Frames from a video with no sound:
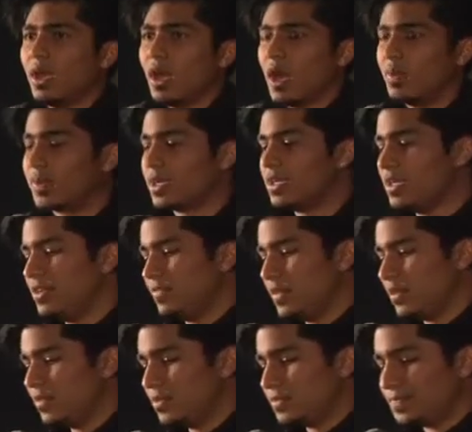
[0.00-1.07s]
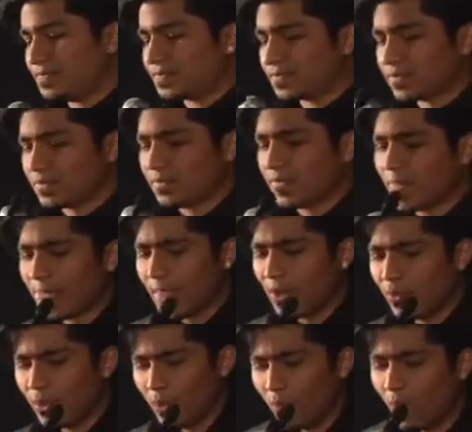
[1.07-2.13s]
I'm going to leave you
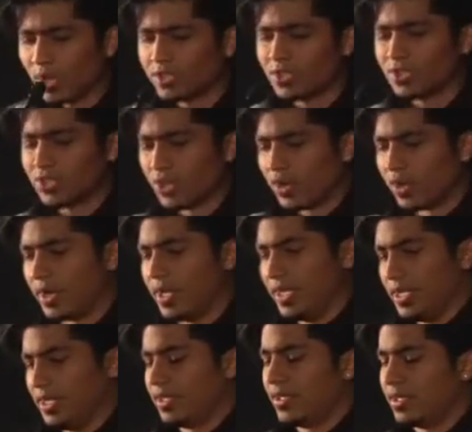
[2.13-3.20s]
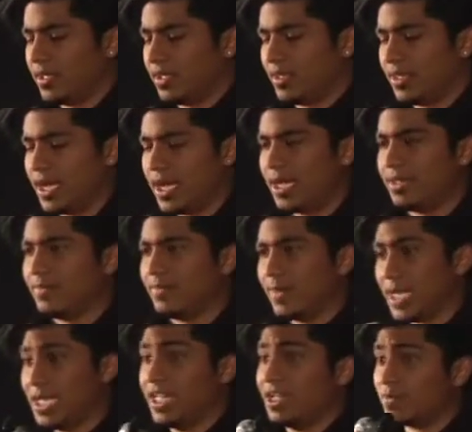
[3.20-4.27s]
with one story that
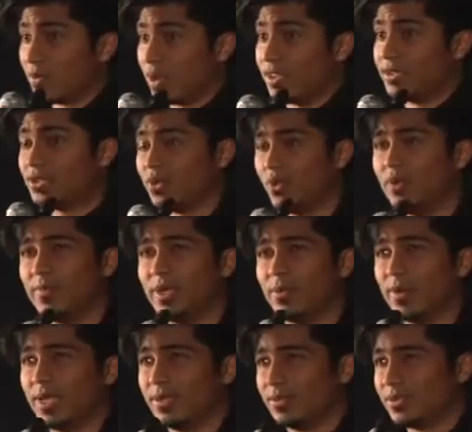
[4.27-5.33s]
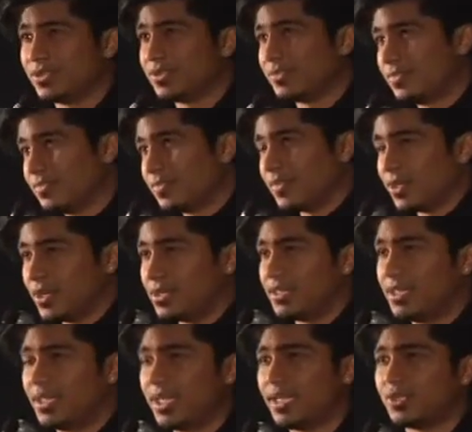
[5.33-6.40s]
my little brother told me when he was
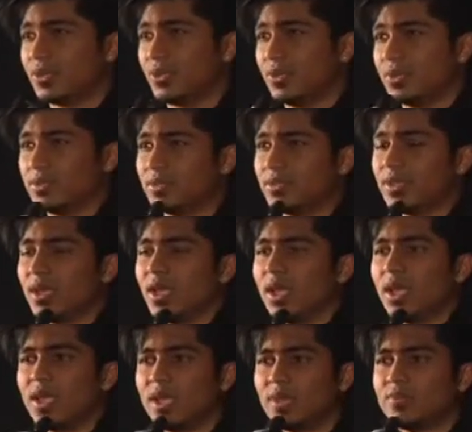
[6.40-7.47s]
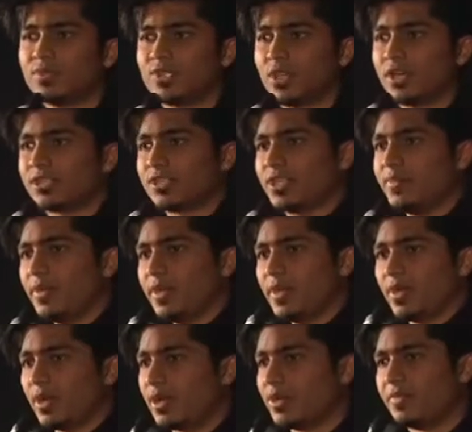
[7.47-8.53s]
13 years old. He was asking me
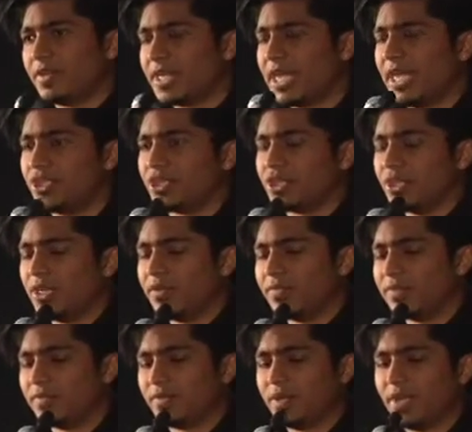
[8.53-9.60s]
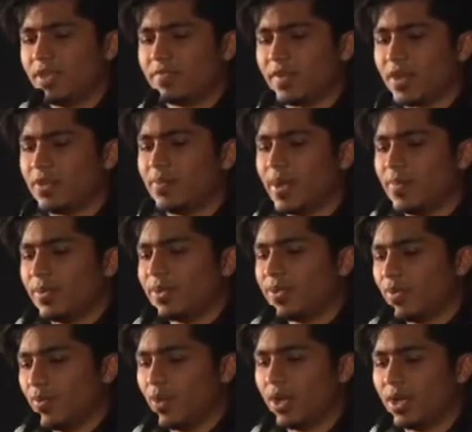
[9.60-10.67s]
on a vacation if I remember the
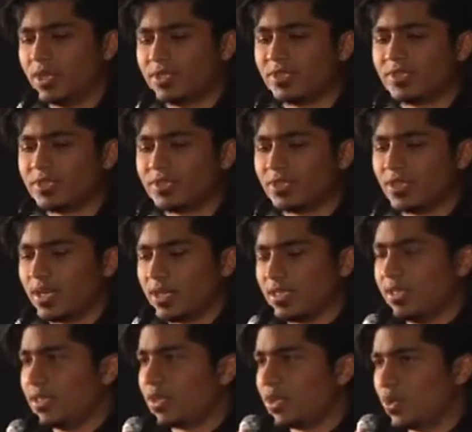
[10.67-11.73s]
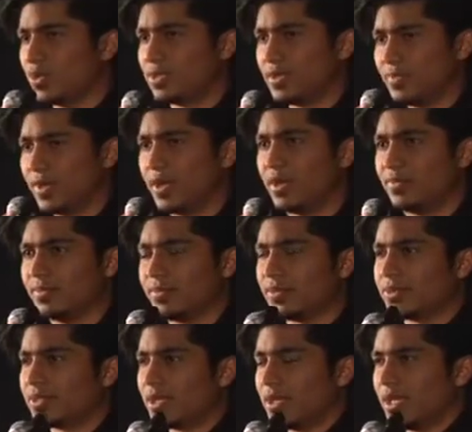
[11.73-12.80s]
words under the coat of arms.